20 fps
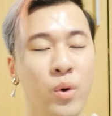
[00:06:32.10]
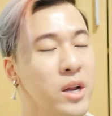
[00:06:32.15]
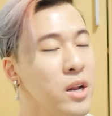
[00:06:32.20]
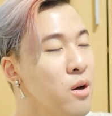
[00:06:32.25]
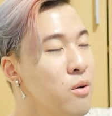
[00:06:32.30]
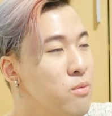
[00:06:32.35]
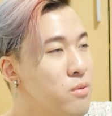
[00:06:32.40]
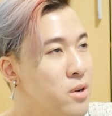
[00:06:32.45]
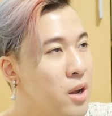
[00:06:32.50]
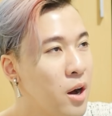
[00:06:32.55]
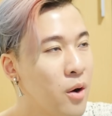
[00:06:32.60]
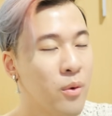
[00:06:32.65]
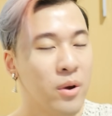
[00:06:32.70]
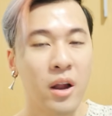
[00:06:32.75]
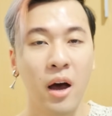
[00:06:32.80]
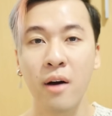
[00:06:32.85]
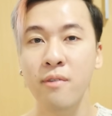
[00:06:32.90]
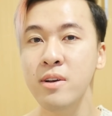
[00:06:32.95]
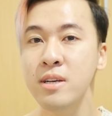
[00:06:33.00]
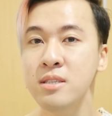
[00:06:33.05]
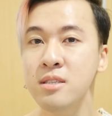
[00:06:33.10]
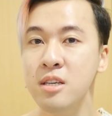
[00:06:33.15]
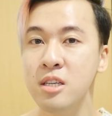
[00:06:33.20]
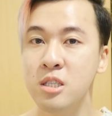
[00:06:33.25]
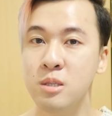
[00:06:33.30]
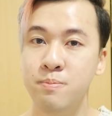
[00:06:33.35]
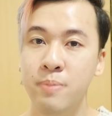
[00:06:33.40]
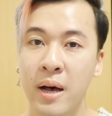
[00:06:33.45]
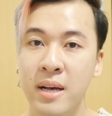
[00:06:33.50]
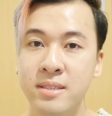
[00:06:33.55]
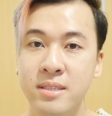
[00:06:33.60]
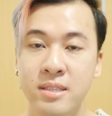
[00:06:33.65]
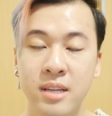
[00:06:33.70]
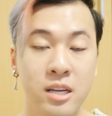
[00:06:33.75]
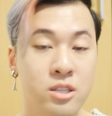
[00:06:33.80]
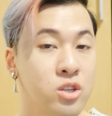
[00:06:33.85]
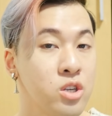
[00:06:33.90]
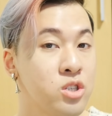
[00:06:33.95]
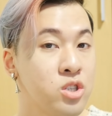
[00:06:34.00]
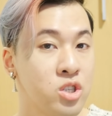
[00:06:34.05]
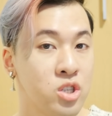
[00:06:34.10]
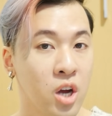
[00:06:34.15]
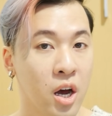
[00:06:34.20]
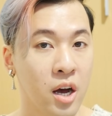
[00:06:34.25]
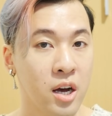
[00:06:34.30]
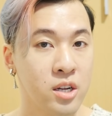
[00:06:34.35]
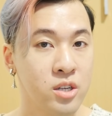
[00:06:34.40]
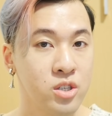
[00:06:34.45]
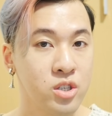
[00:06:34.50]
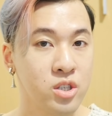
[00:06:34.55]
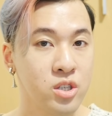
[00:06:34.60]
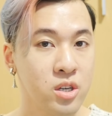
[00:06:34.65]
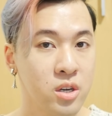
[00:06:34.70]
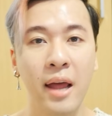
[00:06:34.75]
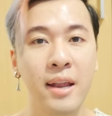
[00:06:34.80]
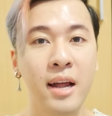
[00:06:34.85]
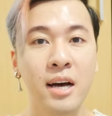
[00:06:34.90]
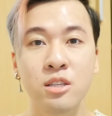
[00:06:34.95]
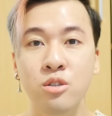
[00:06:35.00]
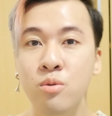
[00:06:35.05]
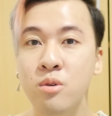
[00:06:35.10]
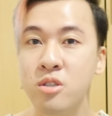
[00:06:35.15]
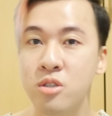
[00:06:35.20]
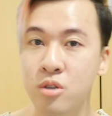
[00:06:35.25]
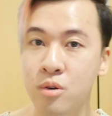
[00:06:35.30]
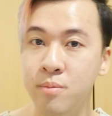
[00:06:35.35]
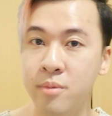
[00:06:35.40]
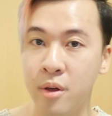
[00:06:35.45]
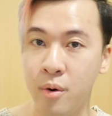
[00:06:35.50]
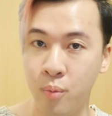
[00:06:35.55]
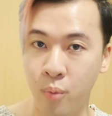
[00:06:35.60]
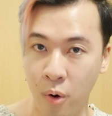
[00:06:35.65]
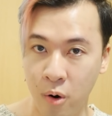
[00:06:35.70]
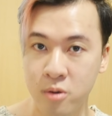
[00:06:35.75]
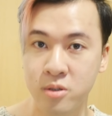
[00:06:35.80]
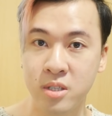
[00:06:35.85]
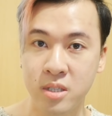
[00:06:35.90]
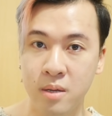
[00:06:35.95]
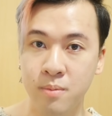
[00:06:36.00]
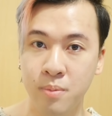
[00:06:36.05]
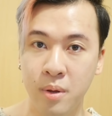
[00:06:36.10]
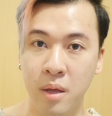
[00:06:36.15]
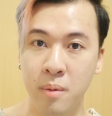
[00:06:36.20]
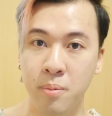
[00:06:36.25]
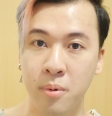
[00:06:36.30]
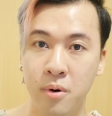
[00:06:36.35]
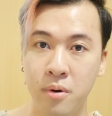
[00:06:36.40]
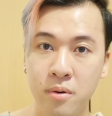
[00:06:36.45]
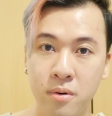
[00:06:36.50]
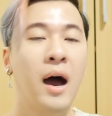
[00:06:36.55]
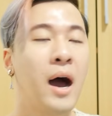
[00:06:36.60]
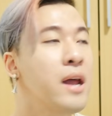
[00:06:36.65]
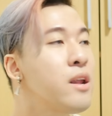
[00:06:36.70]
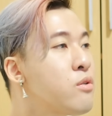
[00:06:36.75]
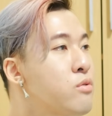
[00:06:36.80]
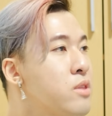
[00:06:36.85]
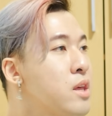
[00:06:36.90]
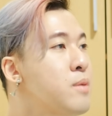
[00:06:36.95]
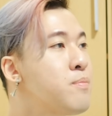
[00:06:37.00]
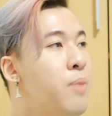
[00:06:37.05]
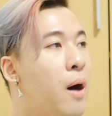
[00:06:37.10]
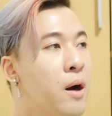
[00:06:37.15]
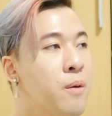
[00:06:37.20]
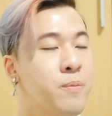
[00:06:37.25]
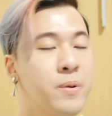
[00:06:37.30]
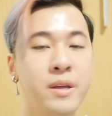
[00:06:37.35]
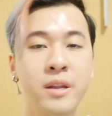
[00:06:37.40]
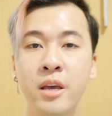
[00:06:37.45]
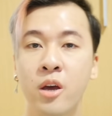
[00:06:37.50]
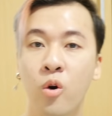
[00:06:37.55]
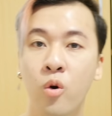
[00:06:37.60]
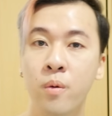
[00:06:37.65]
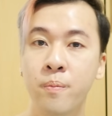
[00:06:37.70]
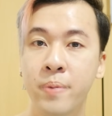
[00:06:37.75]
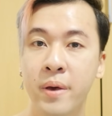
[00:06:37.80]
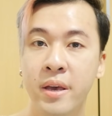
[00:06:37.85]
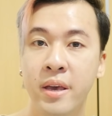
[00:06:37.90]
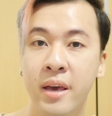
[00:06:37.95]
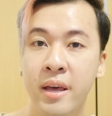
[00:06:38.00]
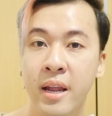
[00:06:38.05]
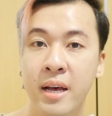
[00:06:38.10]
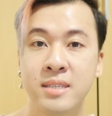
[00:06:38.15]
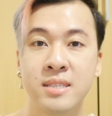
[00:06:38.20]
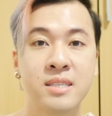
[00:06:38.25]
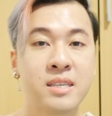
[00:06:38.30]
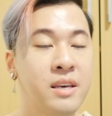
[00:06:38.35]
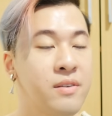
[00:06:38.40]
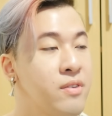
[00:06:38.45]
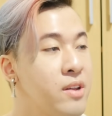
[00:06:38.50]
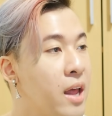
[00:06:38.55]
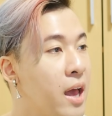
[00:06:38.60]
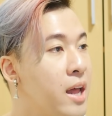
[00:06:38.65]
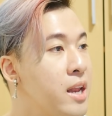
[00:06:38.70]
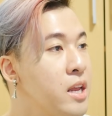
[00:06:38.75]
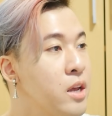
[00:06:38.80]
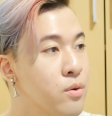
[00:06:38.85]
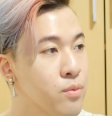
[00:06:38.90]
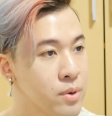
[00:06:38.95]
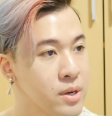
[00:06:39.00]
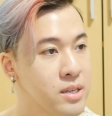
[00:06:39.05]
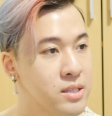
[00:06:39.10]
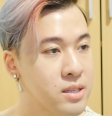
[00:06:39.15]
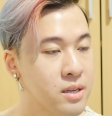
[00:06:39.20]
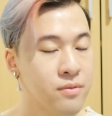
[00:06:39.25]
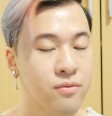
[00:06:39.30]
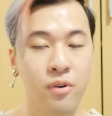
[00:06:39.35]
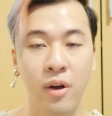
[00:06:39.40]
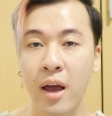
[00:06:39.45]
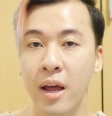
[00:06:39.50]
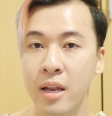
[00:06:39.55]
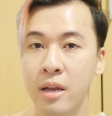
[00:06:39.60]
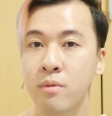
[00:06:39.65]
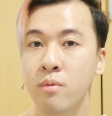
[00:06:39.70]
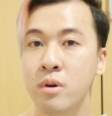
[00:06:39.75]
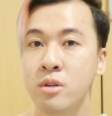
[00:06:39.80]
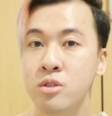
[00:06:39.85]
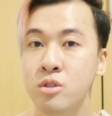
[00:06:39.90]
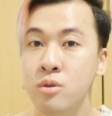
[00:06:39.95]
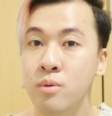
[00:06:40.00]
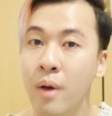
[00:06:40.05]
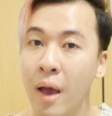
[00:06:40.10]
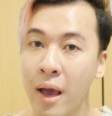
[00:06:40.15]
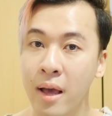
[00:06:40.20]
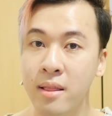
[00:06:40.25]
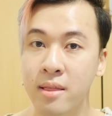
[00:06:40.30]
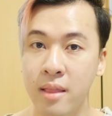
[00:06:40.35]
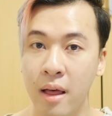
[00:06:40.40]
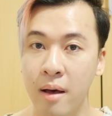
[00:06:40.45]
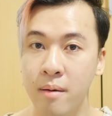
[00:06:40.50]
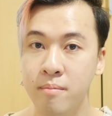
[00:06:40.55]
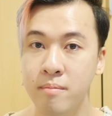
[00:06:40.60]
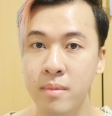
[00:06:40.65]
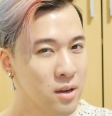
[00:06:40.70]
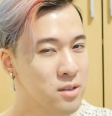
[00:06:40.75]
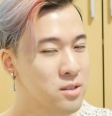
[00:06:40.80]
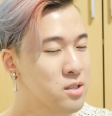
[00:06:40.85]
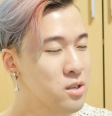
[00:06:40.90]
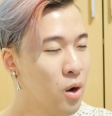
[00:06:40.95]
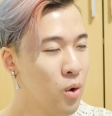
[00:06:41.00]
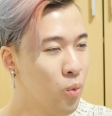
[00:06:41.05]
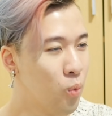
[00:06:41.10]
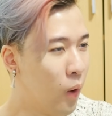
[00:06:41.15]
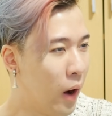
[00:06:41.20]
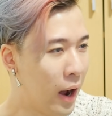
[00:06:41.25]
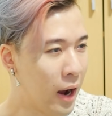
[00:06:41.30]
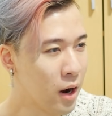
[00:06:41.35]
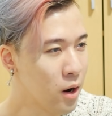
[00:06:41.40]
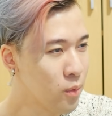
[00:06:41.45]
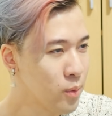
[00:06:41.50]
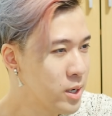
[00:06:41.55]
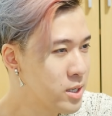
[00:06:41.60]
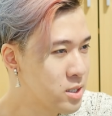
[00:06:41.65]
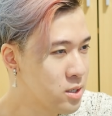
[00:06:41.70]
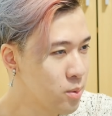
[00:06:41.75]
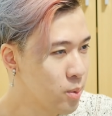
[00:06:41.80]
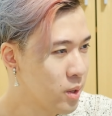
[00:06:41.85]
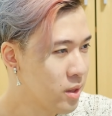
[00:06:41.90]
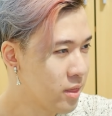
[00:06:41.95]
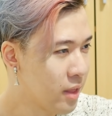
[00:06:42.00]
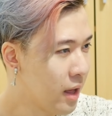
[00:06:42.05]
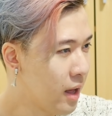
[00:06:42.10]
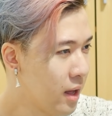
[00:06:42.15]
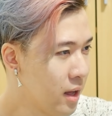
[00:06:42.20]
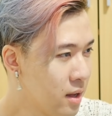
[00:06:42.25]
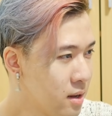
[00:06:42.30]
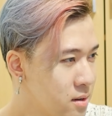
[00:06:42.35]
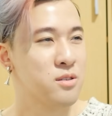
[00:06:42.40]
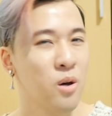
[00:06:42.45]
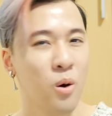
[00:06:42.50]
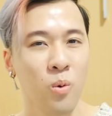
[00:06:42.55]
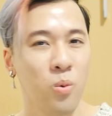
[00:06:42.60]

We don't know, and obviously it's best not to judge and not to assume the worst in people. I don't think Bang PD or Big Hit has given any reason for anyone to hate them. So why are we doing that?